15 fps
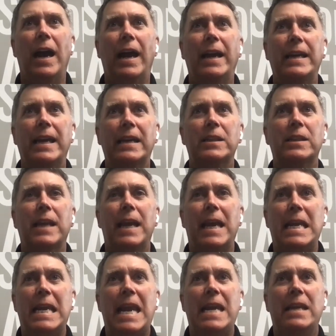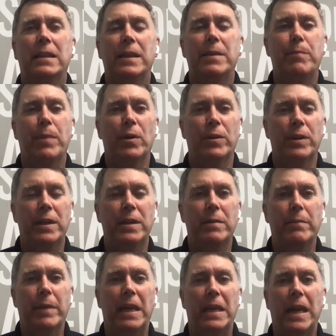I guess, innately built
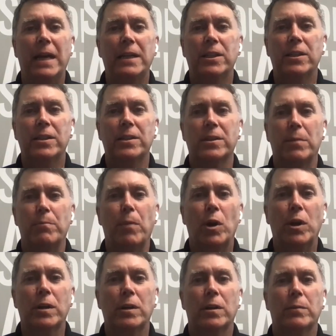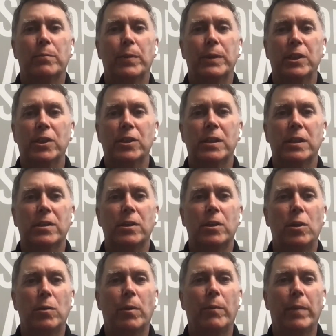into me, not just as a marketer, but just as a
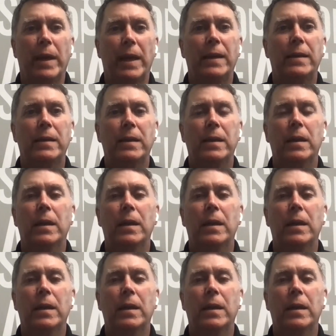human being.